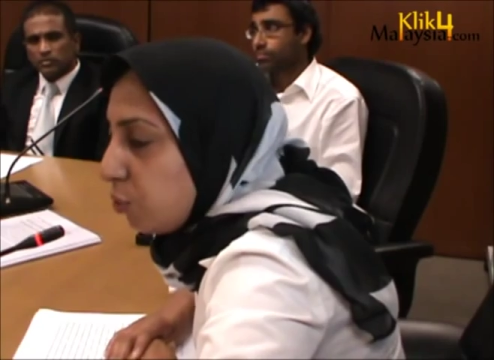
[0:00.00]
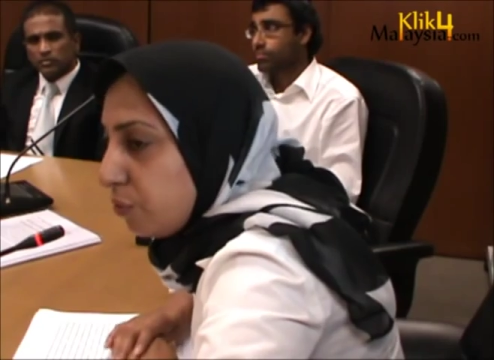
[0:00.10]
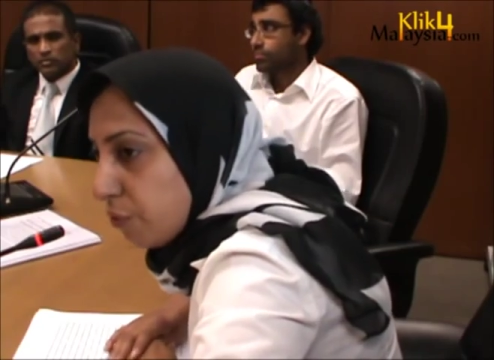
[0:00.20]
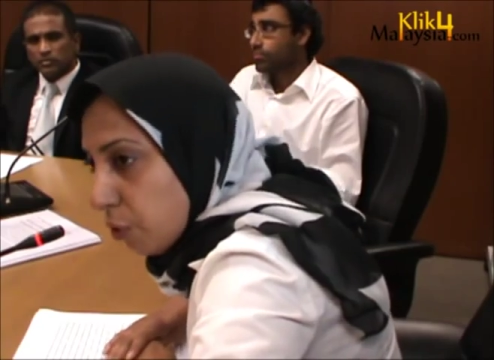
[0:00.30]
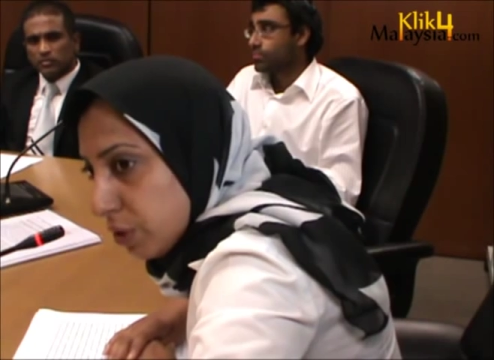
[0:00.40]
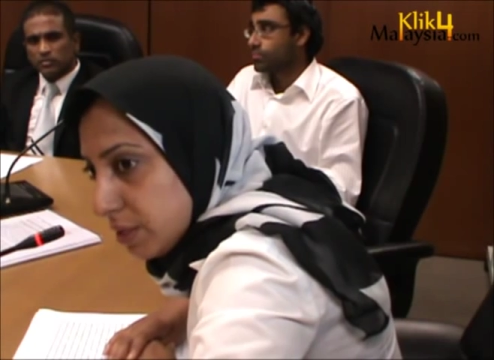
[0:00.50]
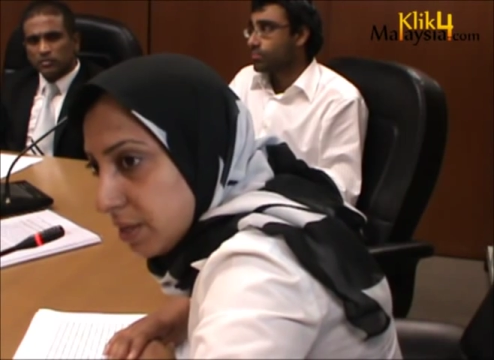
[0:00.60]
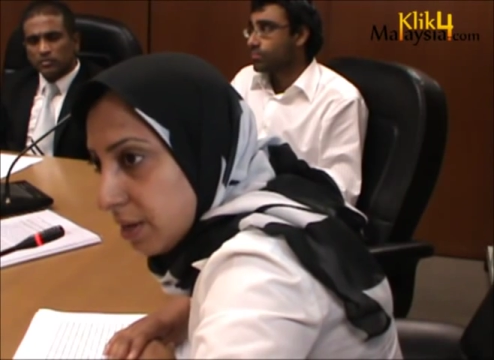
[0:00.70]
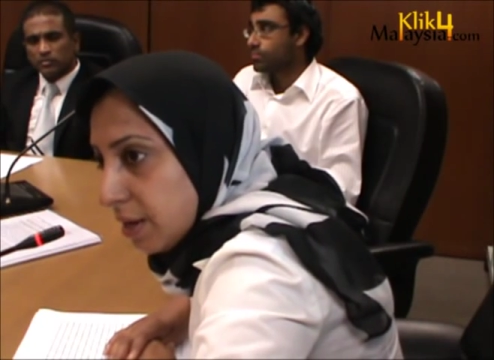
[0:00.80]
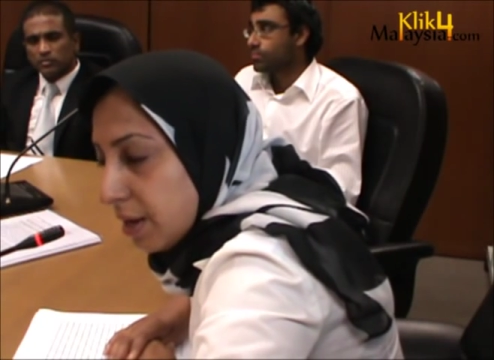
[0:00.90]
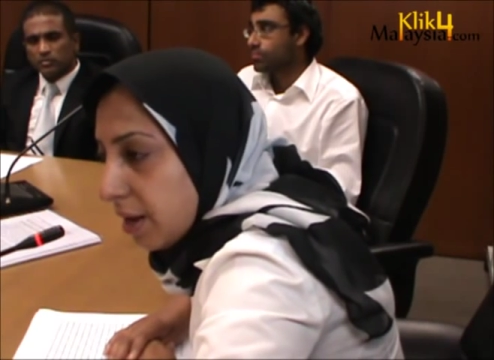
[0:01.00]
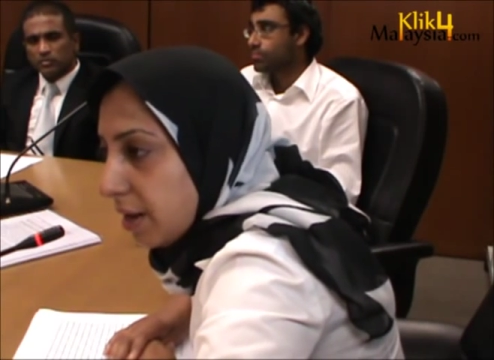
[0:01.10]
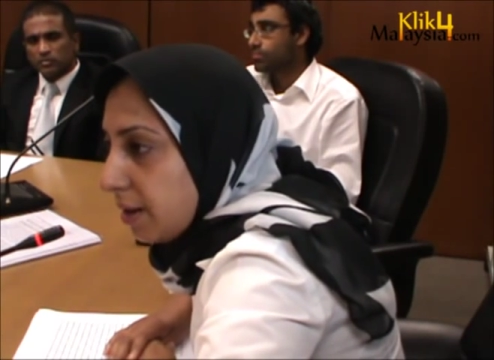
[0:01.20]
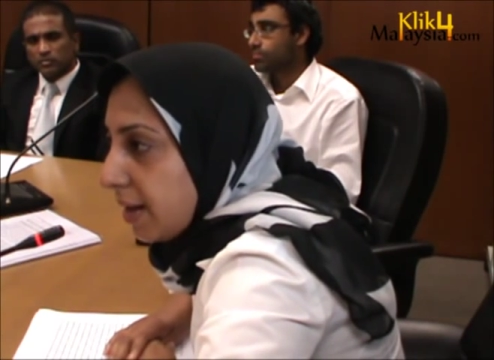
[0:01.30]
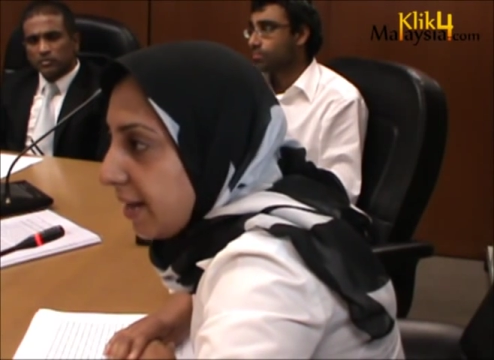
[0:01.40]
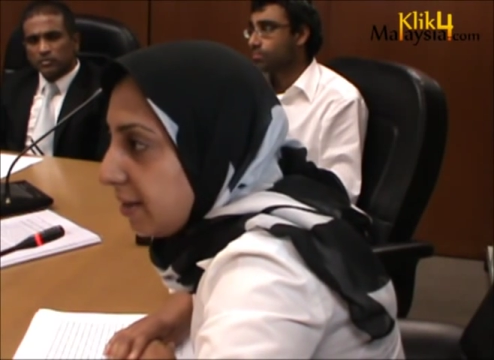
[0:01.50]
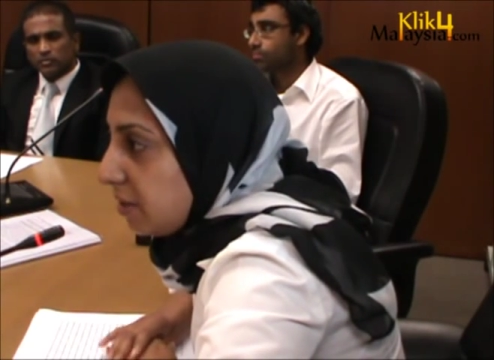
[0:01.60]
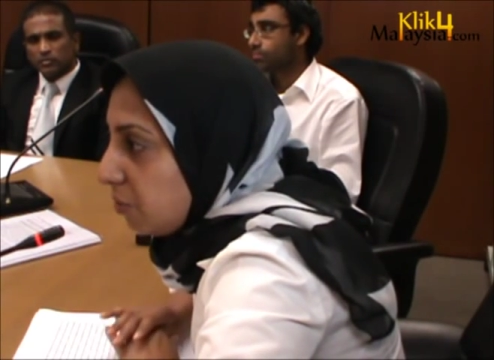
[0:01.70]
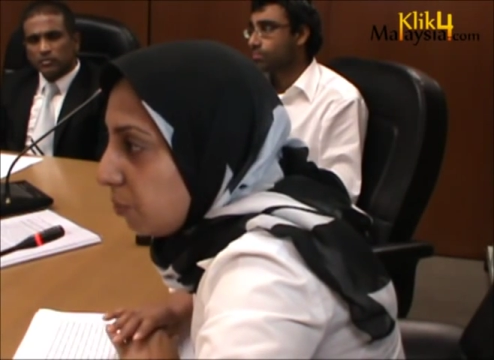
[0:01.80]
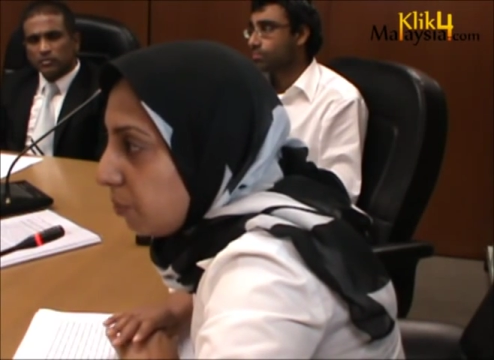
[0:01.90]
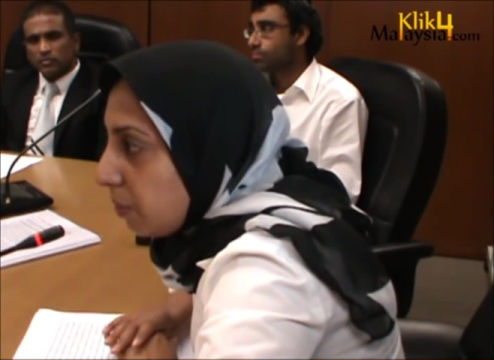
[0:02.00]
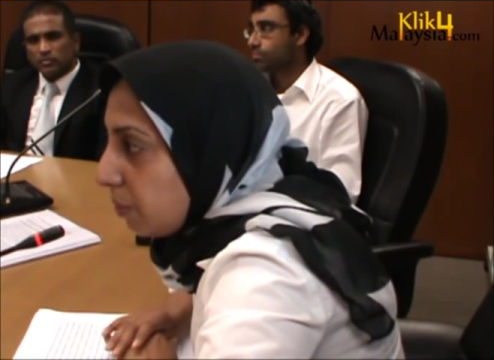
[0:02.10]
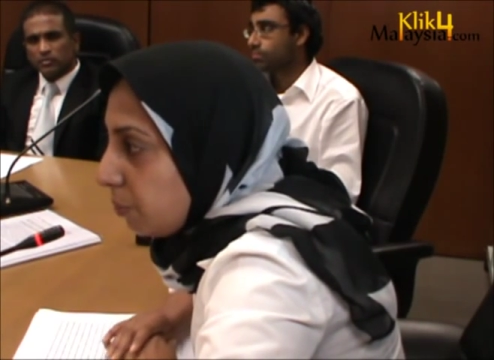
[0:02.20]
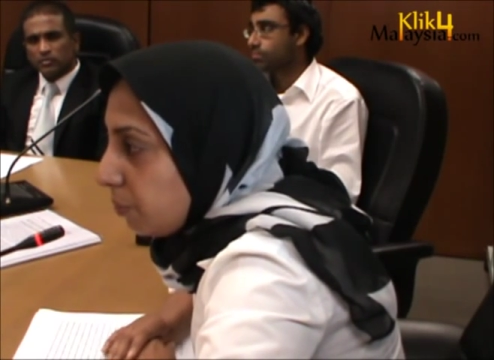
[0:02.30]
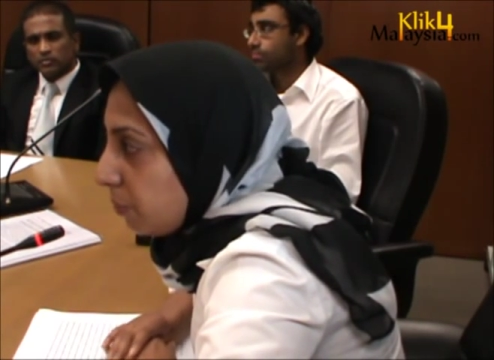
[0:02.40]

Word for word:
Speaker 1: could vote, uh, and uh,